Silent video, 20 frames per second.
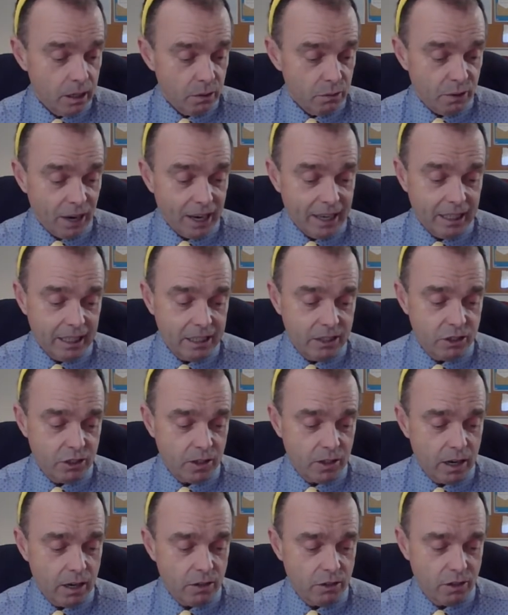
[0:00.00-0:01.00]
Finally,
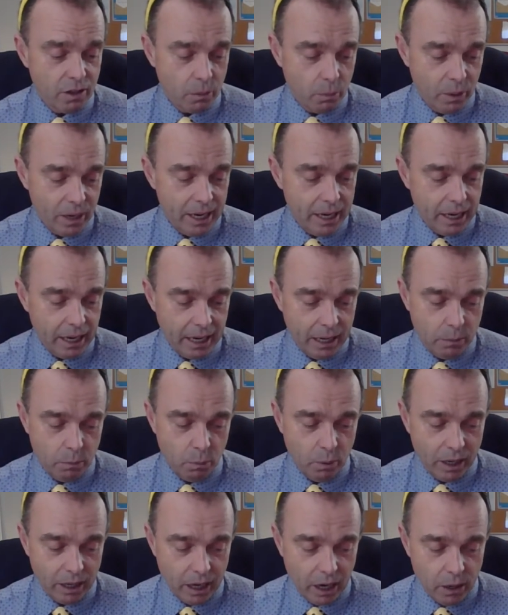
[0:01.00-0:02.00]
stars of the week in
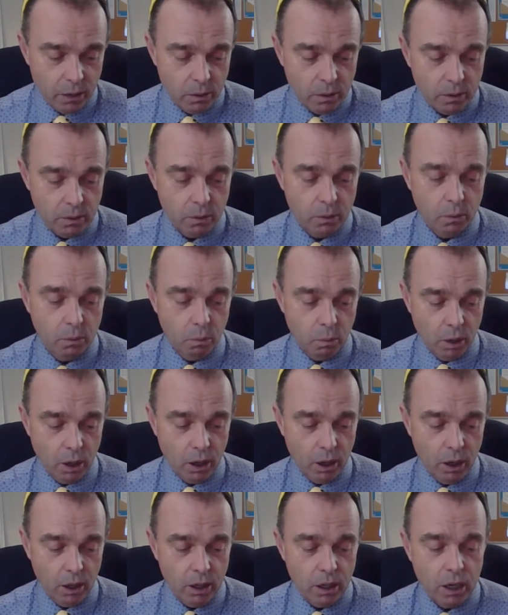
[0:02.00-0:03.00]
Willow
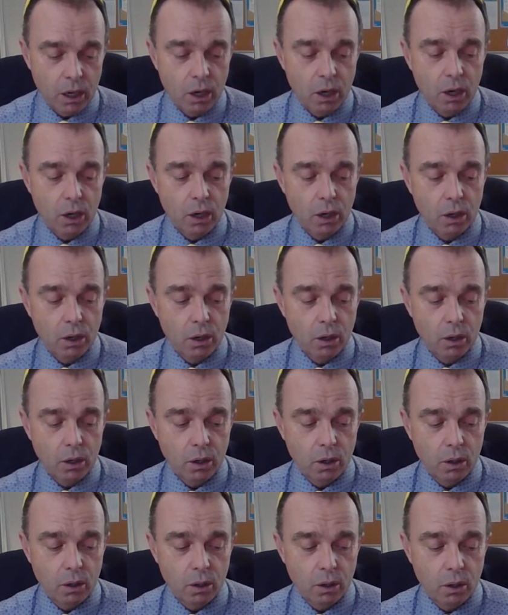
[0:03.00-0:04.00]
were
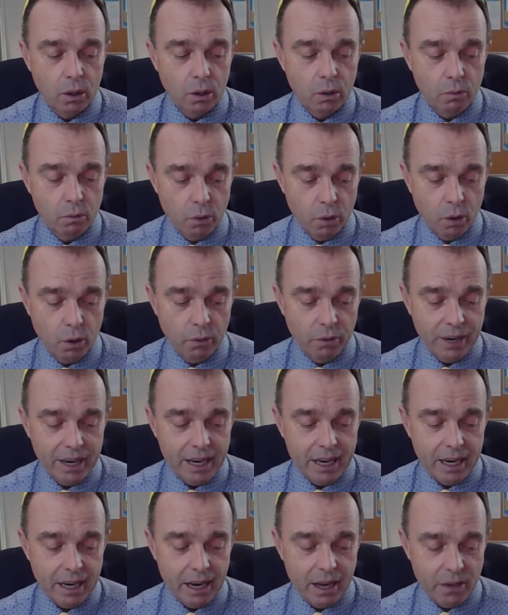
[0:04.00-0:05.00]
Rory,
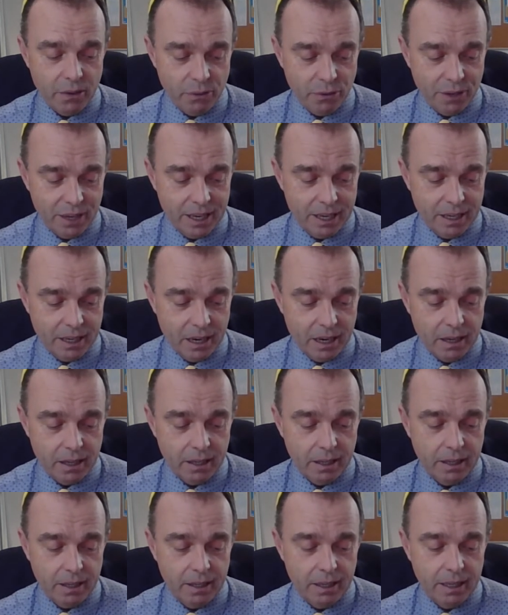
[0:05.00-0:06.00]
Athena,
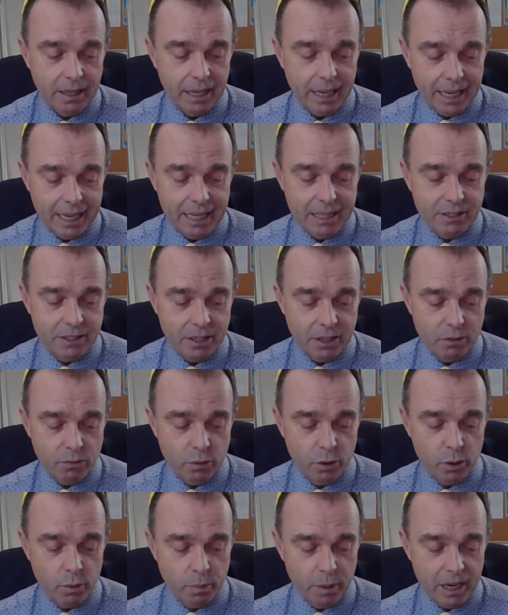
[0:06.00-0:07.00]
Eden and
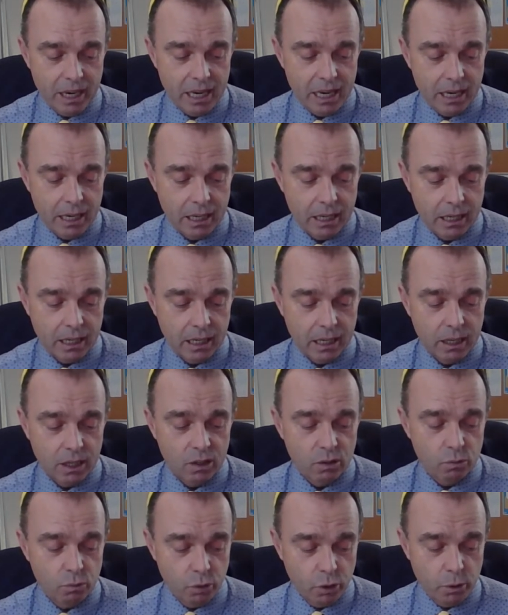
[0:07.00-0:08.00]
Ruby,
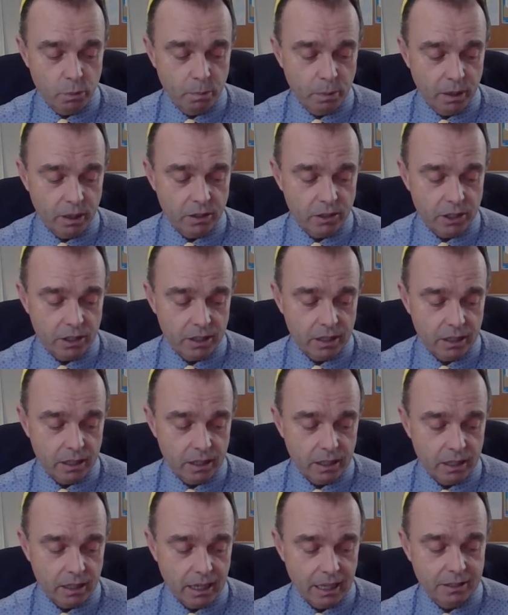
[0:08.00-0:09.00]
Rupert,
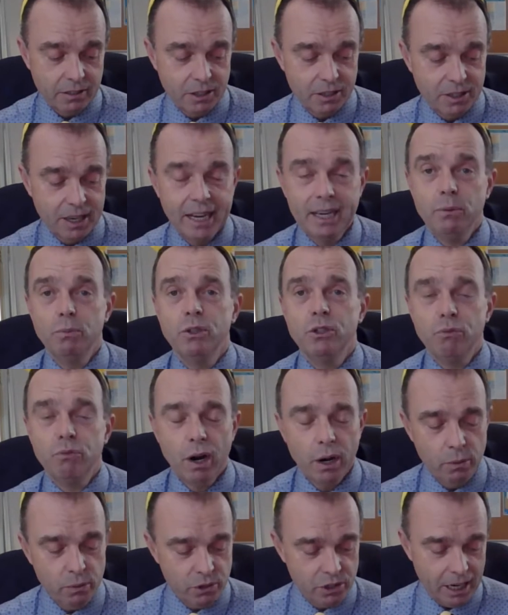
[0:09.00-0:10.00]
and today was
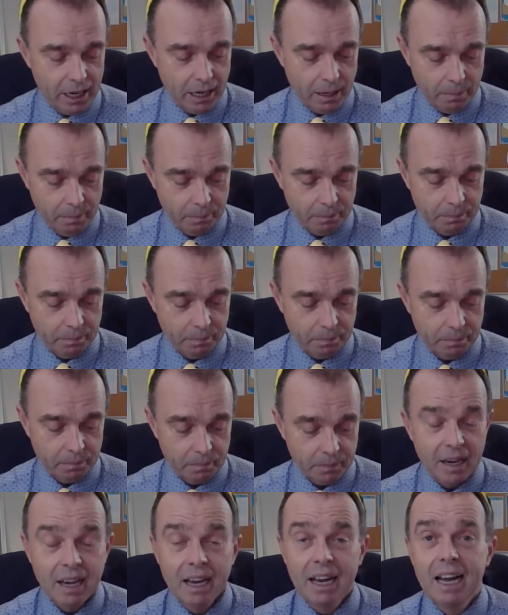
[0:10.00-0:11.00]
Rosie,
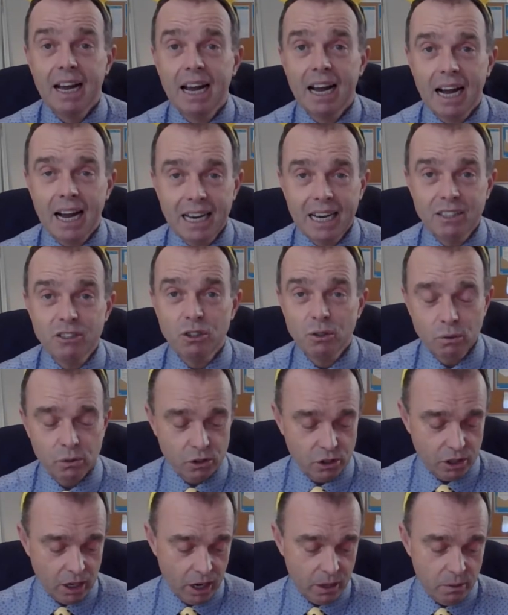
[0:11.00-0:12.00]
and
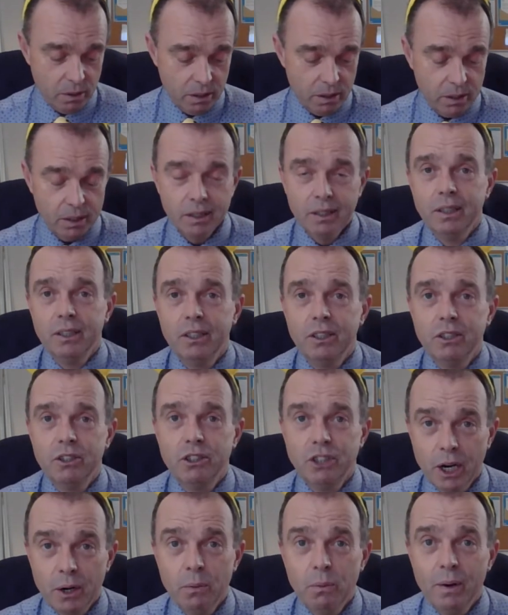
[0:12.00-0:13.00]
also
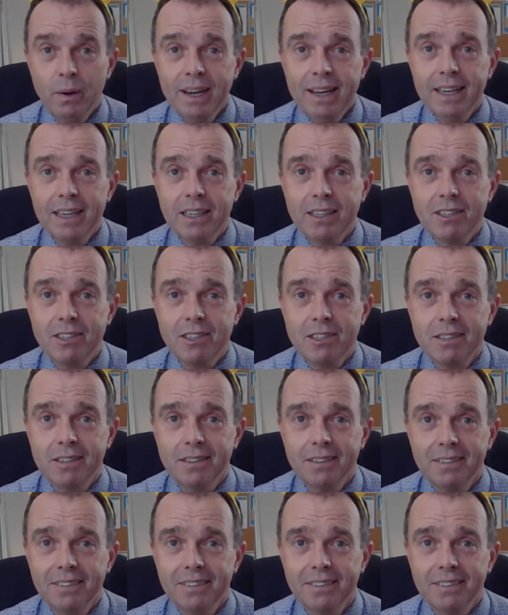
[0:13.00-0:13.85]
Joe Wicks.